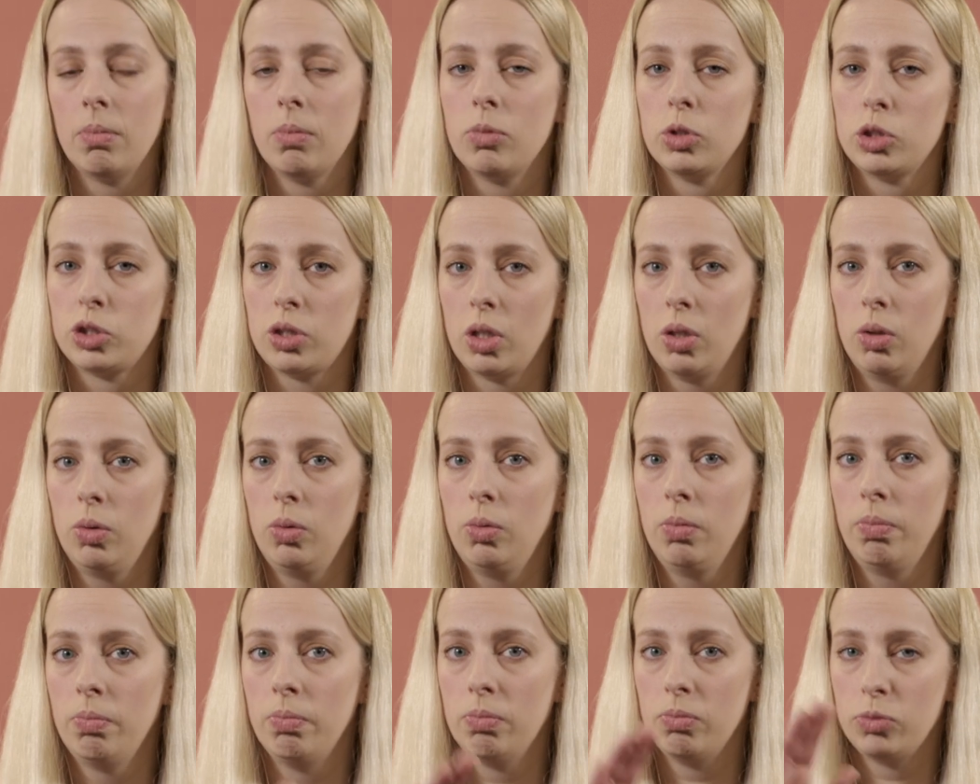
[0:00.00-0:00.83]

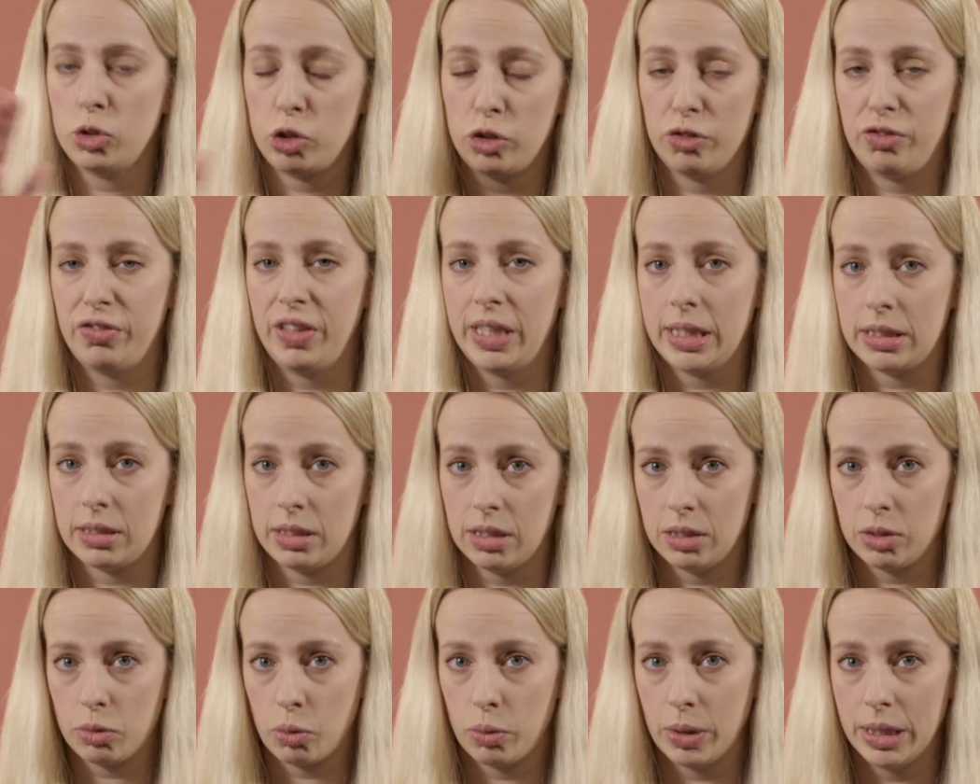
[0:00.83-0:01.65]
So, to fix
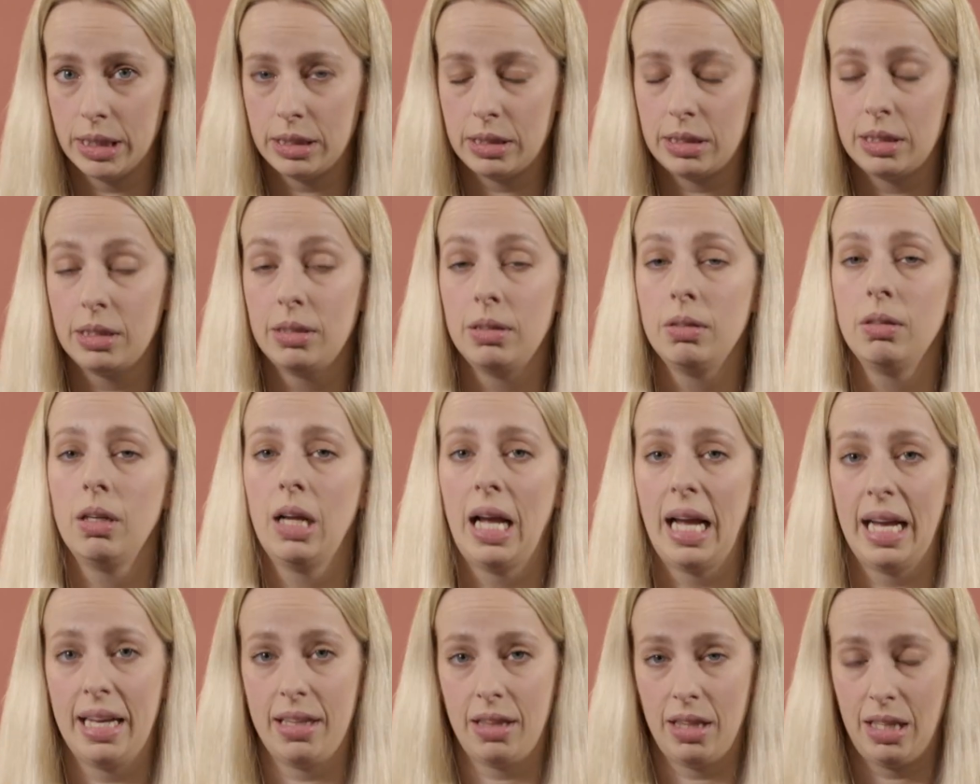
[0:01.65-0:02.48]
this question
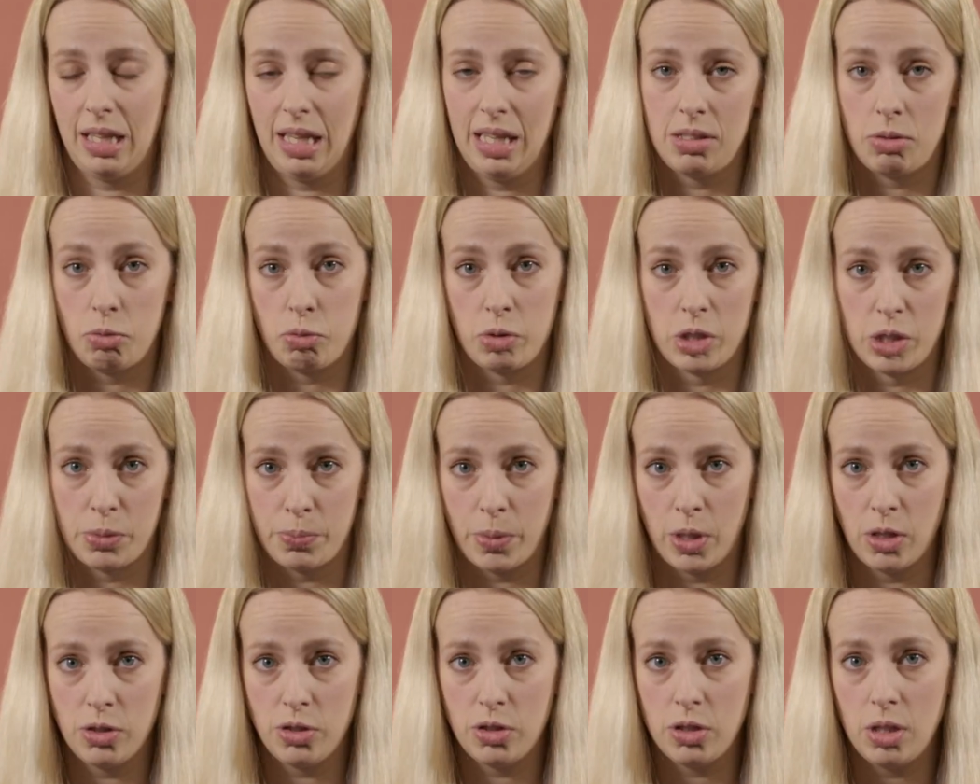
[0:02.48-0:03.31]
and its
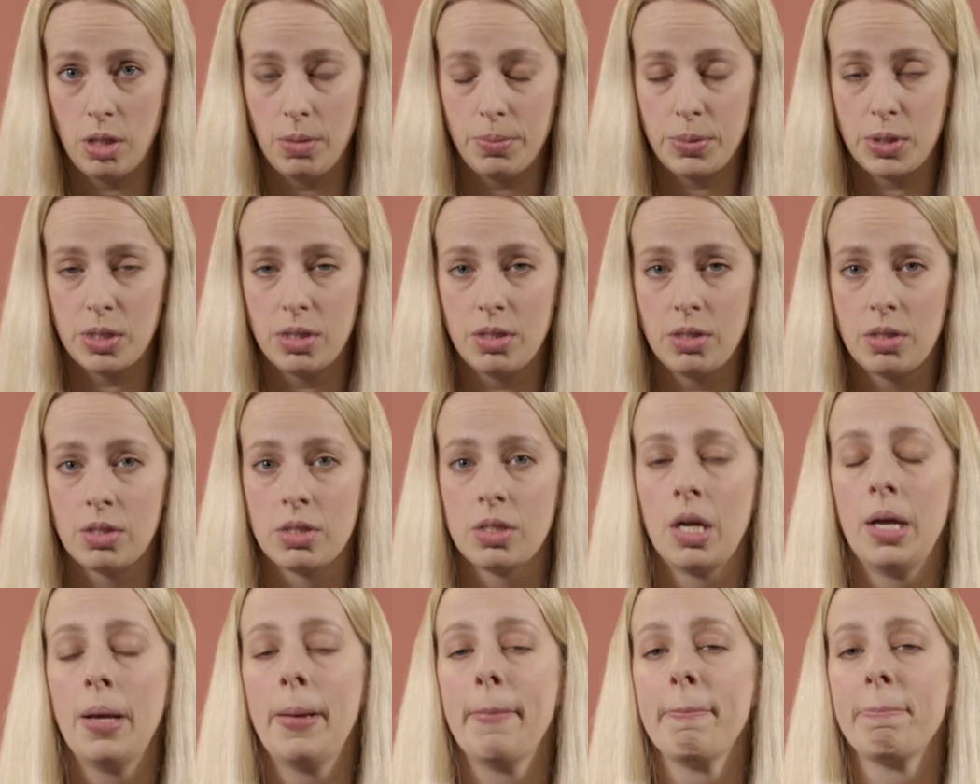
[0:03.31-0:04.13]
response options,
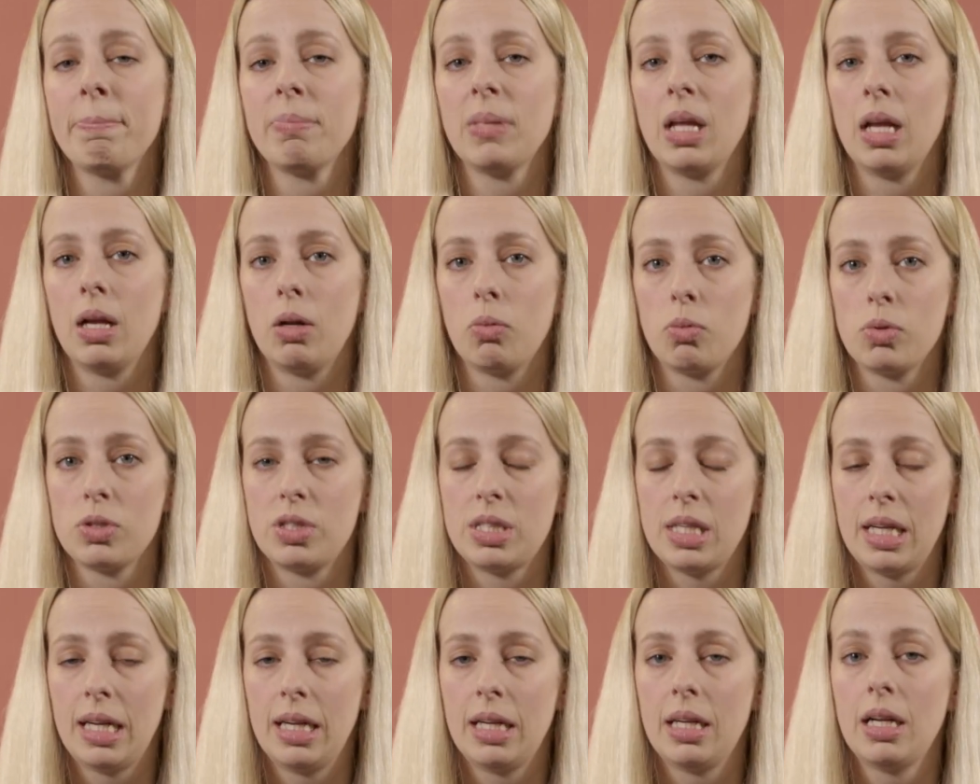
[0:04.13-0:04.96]
it will
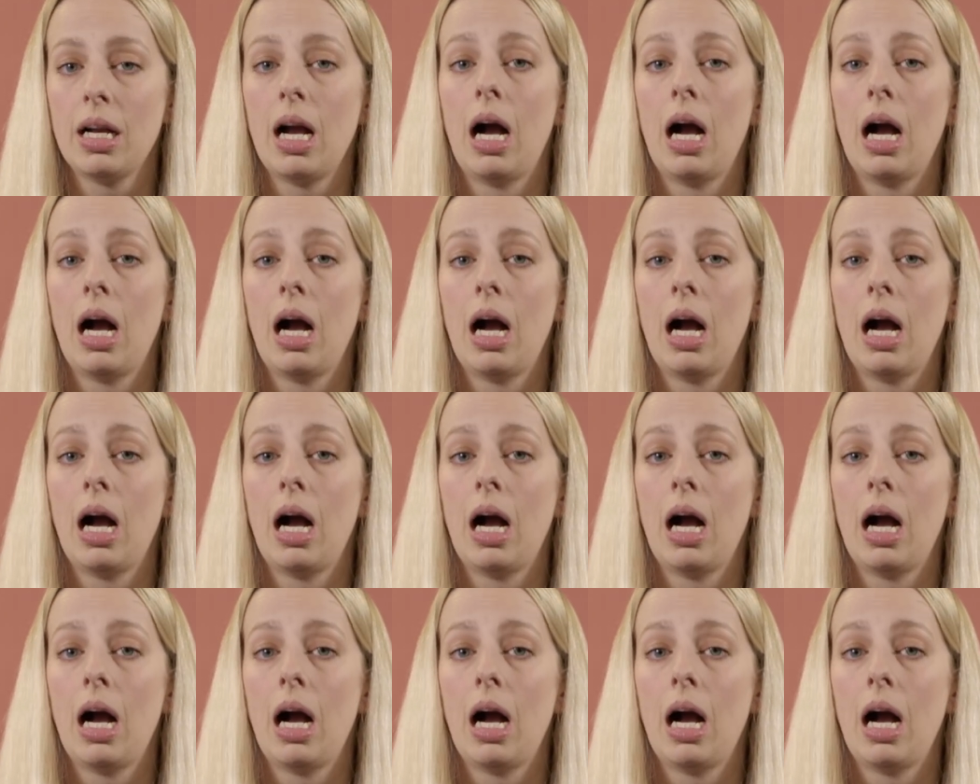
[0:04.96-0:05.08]
say,